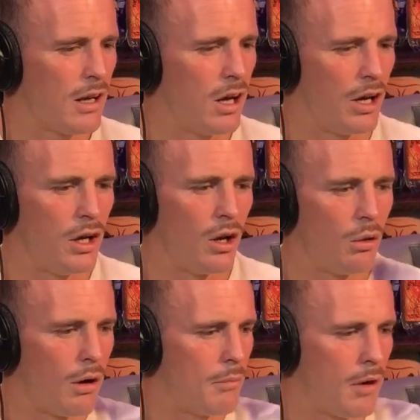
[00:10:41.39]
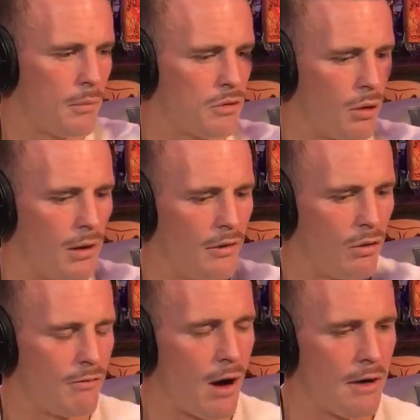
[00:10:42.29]
I know I'm top level.
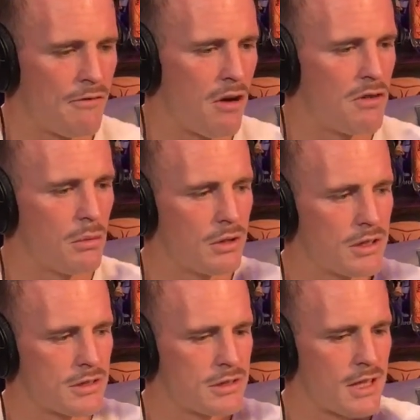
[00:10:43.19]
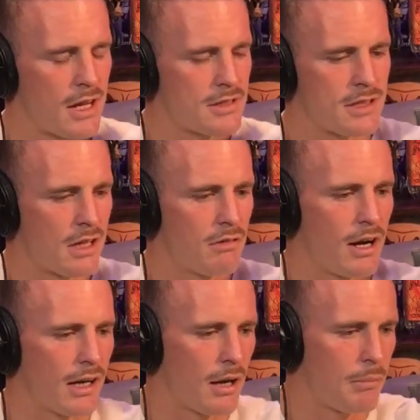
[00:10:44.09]
If I really want to stick
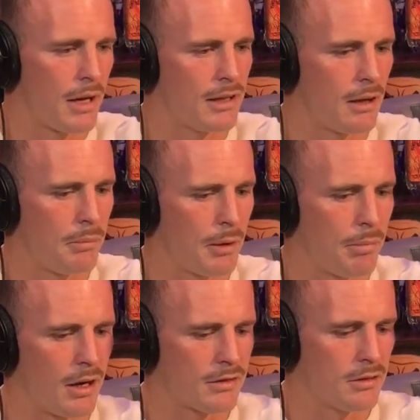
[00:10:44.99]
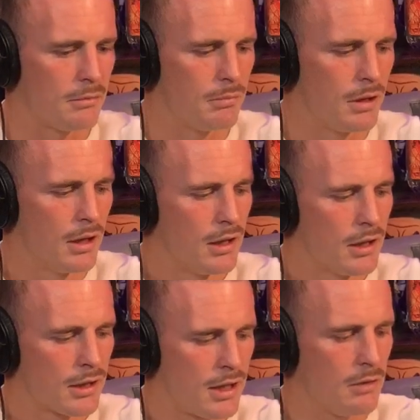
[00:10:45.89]
around and get paid that big bucks and
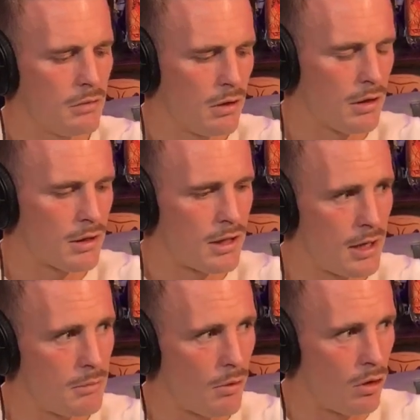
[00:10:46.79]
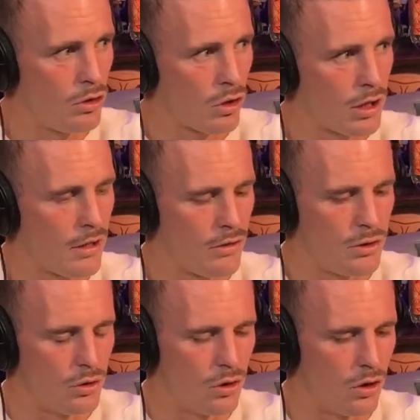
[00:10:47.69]
keep knocking at the
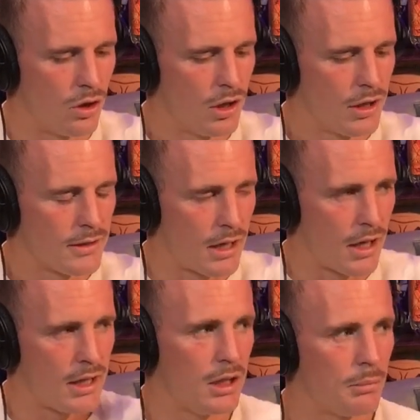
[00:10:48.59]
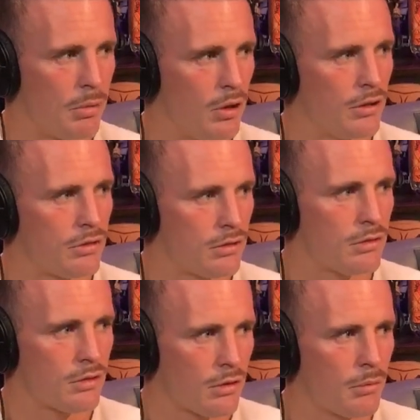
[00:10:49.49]
door, then I need to put
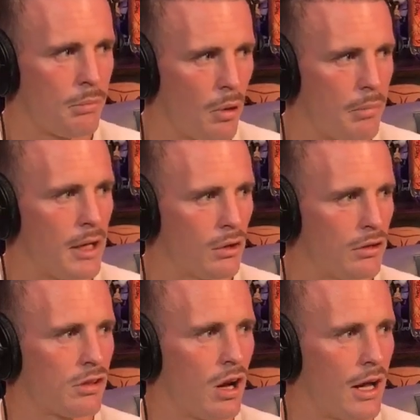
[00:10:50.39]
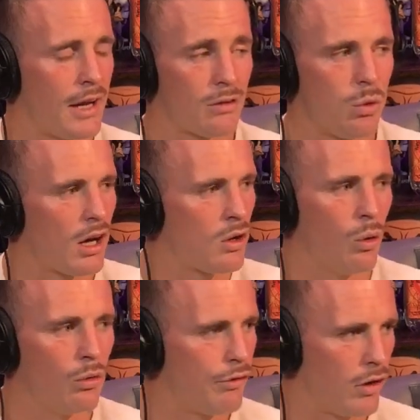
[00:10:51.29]
a beating on this guy. And that's why I
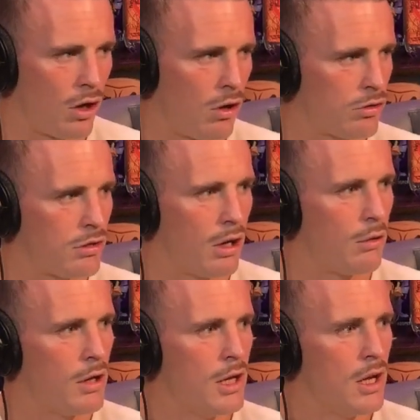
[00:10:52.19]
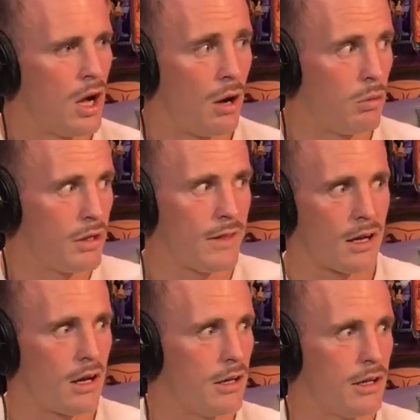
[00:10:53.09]
called for the hostile. I wanted that
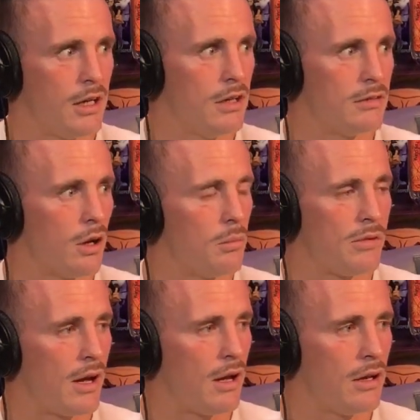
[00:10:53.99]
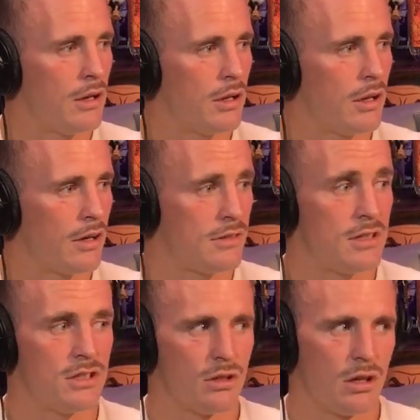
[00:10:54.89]
cunt in his hometown. I
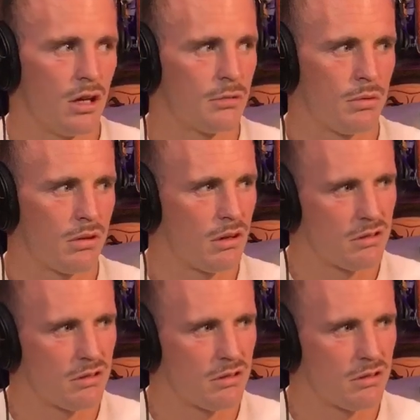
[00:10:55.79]
said to you on the last podcast.